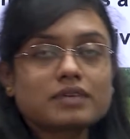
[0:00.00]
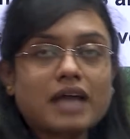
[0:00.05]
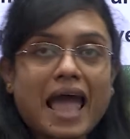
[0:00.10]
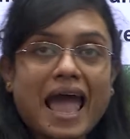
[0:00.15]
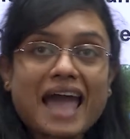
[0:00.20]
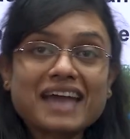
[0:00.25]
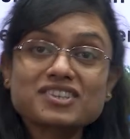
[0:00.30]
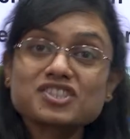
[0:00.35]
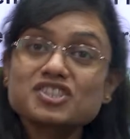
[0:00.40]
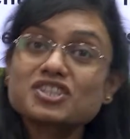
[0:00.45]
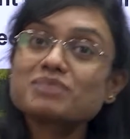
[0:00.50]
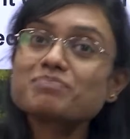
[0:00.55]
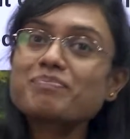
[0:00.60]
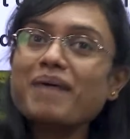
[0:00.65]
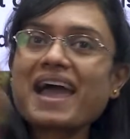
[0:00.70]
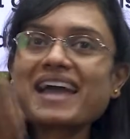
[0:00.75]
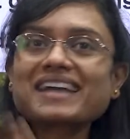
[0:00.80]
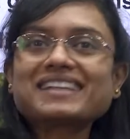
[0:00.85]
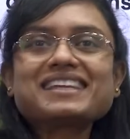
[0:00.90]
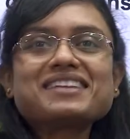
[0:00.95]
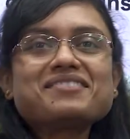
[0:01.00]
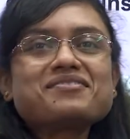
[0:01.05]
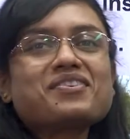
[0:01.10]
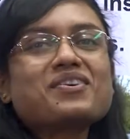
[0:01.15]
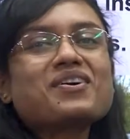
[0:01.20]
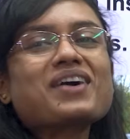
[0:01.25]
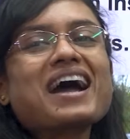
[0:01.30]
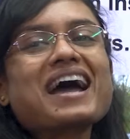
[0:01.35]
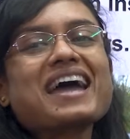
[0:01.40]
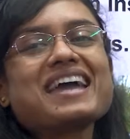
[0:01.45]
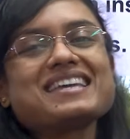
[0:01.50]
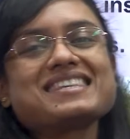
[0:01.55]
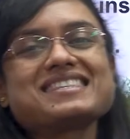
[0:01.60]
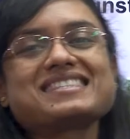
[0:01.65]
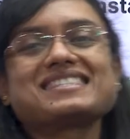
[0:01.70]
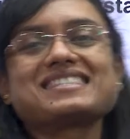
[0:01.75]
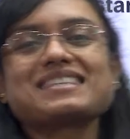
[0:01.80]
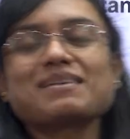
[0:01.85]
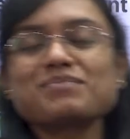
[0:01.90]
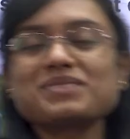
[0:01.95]
Action packed info, guys,
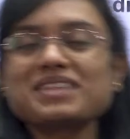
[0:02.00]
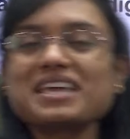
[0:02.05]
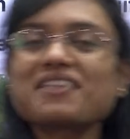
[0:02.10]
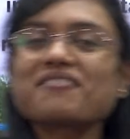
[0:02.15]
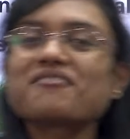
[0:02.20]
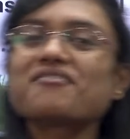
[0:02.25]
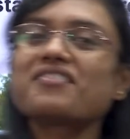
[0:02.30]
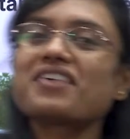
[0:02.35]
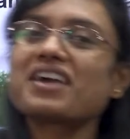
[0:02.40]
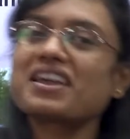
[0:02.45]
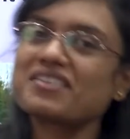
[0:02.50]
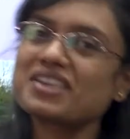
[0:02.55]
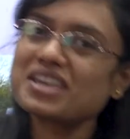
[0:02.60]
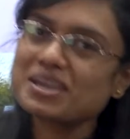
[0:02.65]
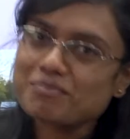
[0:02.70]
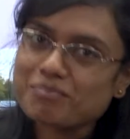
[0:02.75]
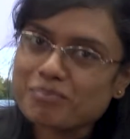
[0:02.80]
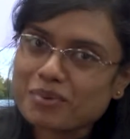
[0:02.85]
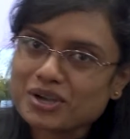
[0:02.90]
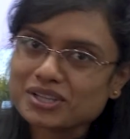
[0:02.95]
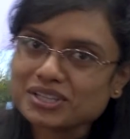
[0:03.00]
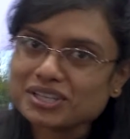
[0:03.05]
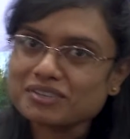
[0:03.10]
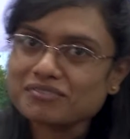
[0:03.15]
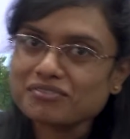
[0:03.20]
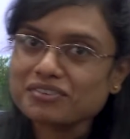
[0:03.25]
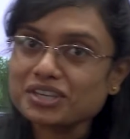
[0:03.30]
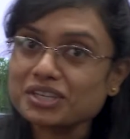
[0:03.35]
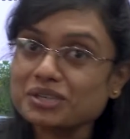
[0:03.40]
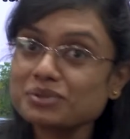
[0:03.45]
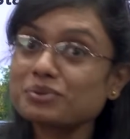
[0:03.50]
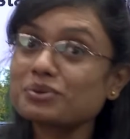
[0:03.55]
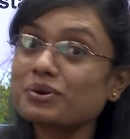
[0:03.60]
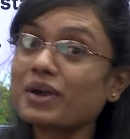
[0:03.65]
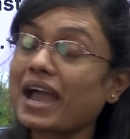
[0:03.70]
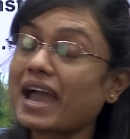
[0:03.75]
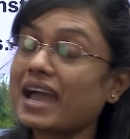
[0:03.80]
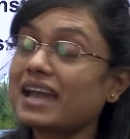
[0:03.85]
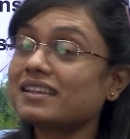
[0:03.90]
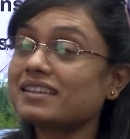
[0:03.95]
something very important for you,
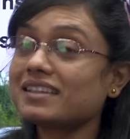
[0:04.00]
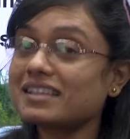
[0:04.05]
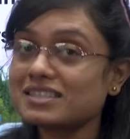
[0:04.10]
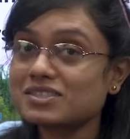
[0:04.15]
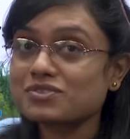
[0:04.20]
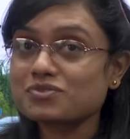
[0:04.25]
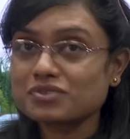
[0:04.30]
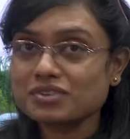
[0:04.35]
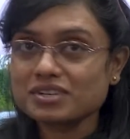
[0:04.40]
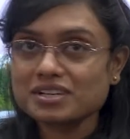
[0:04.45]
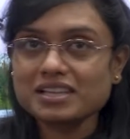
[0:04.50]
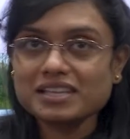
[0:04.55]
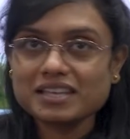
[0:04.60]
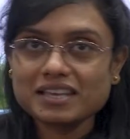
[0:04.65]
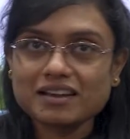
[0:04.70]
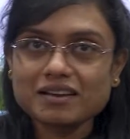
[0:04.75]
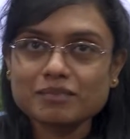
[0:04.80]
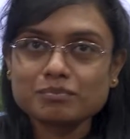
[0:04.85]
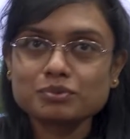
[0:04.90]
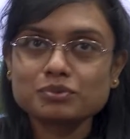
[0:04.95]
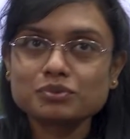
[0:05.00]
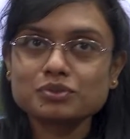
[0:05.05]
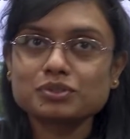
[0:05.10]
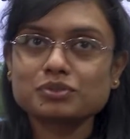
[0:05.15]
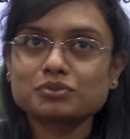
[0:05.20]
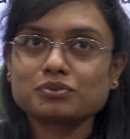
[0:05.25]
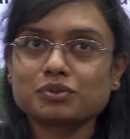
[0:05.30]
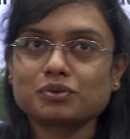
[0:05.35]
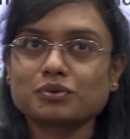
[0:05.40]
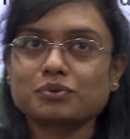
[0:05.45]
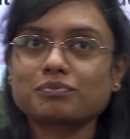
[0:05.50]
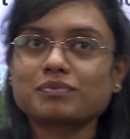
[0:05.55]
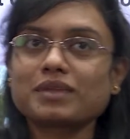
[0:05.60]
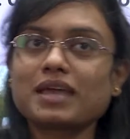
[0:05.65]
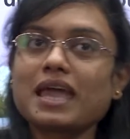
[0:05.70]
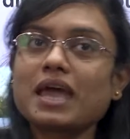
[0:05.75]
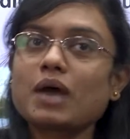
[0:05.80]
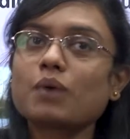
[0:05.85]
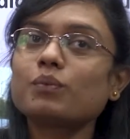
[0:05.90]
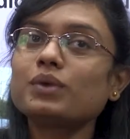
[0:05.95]
and it's really a boon to know.
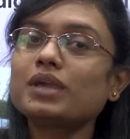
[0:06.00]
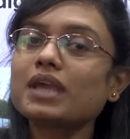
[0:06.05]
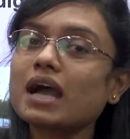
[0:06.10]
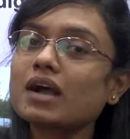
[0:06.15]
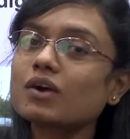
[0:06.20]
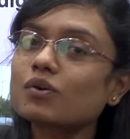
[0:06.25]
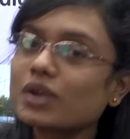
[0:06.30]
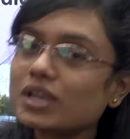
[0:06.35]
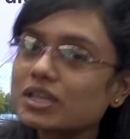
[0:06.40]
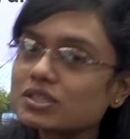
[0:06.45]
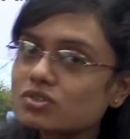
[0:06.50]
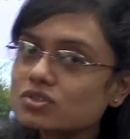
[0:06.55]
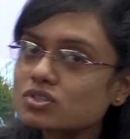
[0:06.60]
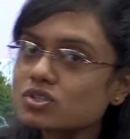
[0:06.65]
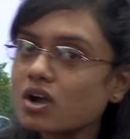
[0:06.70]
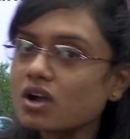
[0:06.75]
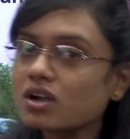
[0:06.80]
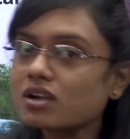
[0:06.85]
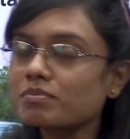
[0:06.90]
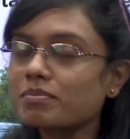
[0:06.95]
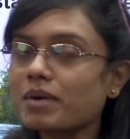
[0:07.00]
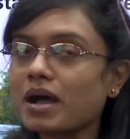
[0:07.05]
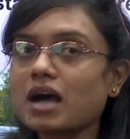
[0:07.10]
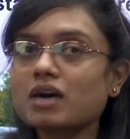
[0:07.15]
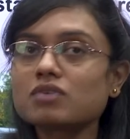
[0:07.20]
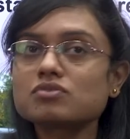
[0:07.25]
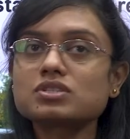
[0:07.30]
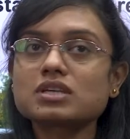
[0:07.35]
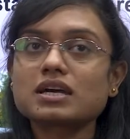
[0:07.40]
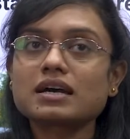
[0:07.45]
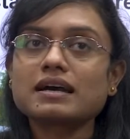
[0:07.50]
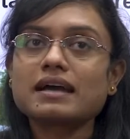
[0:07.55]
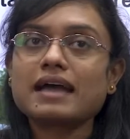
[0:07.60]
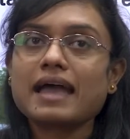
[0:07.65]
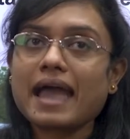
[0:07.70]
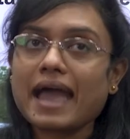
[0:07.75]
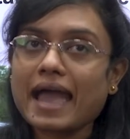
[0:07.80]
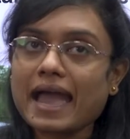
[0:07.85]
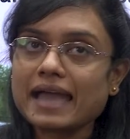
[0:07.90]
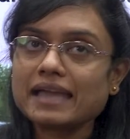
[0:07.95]
We are going to talk about a
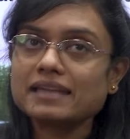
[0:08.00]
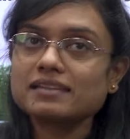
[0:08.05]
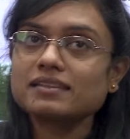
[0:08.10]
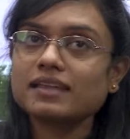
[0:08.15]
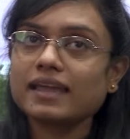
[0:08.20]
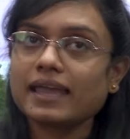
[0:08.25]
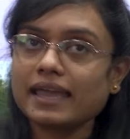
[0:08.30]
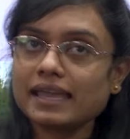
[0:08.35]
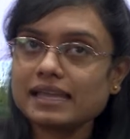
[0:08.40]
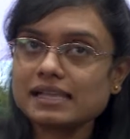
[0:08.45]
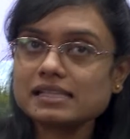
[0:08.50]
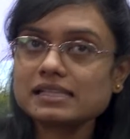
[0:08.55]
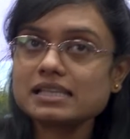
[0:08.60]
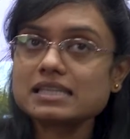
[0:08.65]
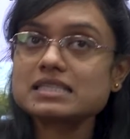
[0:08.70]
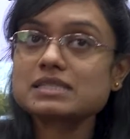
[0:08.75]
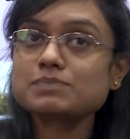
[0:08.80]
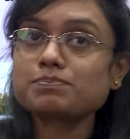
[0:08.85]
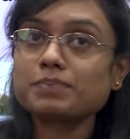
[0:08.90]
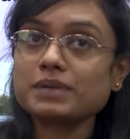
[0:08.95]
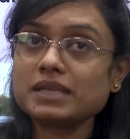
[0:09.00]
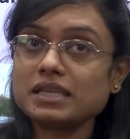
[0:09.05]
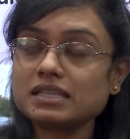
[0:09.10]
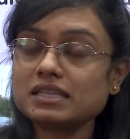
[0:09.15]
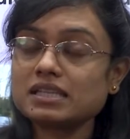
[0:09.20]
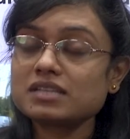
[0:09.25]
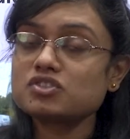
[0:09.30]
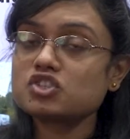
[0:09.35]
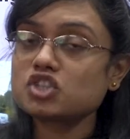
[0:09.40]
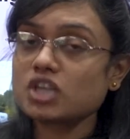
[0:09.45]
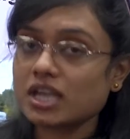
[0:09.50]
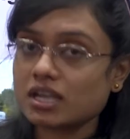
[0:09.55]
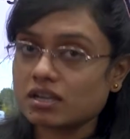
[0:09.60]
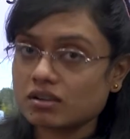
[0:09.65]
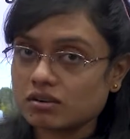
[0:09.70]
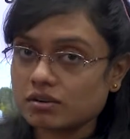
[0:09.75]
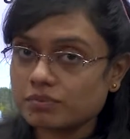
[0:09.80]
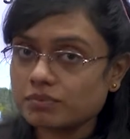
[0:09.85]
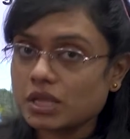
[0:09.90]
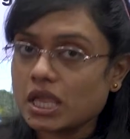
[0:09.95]
handheld speed
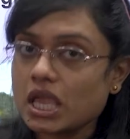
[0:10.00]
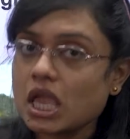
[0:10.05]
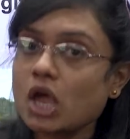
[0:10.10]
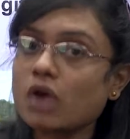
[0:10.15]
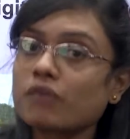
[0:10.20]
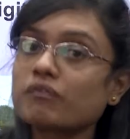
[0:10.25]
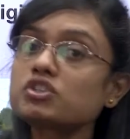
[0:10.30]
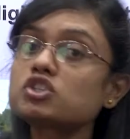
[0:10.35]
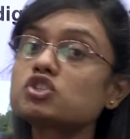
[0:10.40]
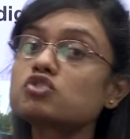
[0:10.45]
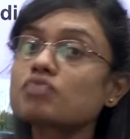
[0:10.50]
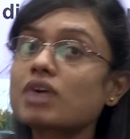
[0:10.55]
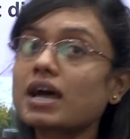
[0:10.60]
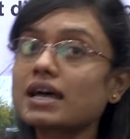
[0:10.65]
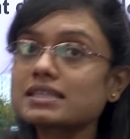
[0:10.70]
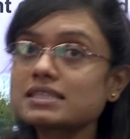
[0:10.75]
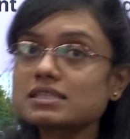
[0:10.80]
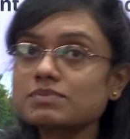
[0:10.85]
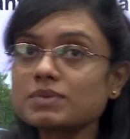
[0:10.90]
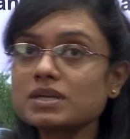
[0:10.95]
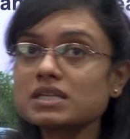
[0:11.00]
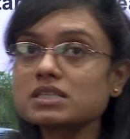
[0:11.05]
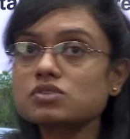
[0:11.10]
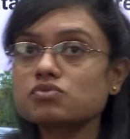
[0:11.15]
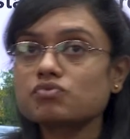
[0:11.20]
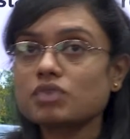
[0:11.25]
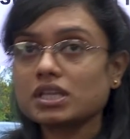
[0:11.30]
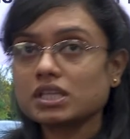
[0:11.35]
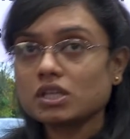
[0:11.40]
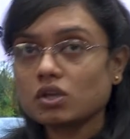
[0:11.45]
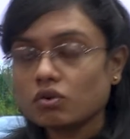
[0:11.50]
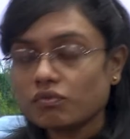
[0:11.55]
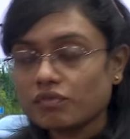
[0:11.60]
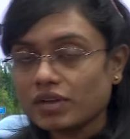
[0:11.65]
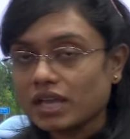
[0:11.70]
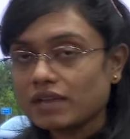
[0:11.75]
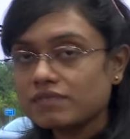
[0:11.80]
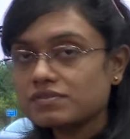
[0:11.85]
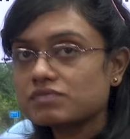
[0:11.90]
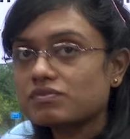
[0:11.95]
checker which transmits radio
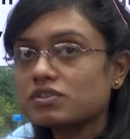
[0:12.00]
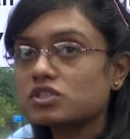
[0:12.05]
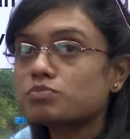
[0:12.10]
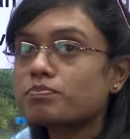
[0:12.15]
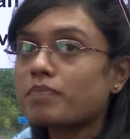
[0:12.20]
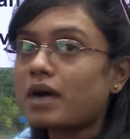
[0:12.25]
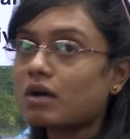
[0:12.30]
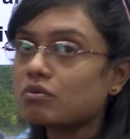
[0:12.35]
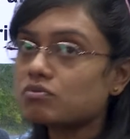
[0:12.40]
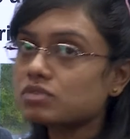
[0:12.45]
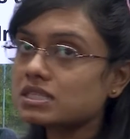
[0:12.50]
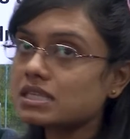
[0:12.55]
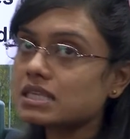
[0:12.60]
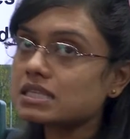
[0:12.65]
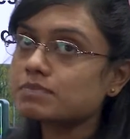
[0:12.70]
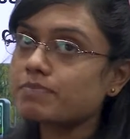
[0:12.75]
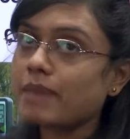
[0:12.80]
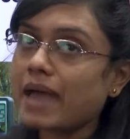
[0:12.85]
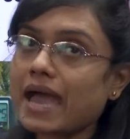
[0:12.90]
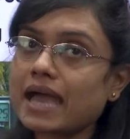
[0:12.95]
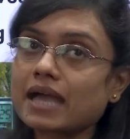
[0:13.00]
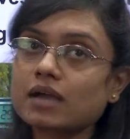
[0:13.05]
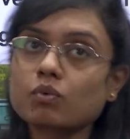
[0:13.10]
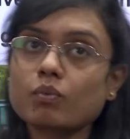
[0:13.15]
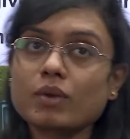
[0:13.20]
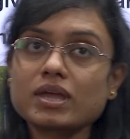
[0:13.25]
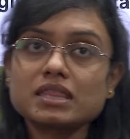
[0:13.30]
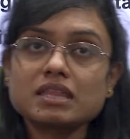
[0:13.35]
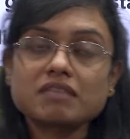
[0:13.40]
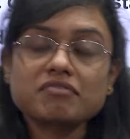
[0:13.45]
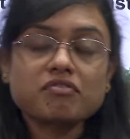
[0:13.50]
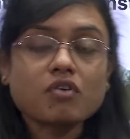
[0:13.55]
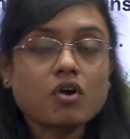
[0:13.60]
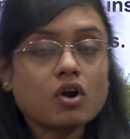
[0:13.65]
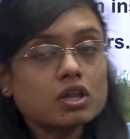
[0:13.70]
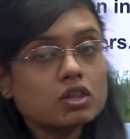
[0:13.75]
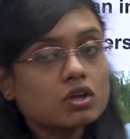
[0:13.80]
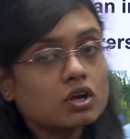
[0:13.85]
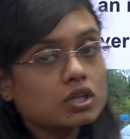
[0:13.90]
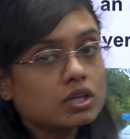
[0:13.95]
waves which bounces back when they
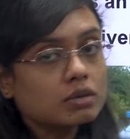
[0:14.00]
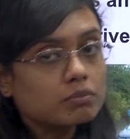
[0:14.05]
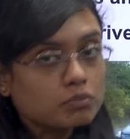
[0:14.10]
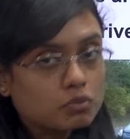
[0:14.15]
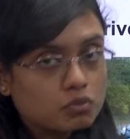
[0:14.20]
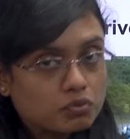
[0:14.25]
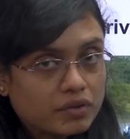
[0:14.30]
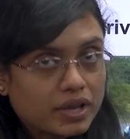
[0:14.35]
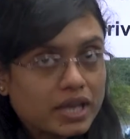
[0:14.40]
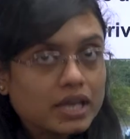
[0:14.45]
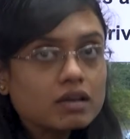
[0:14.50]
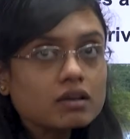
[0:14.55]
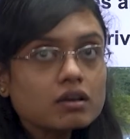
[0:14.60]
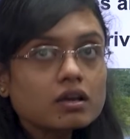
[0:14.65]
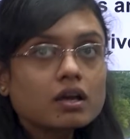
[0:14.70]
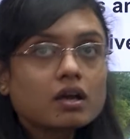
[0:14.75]
fall on a moving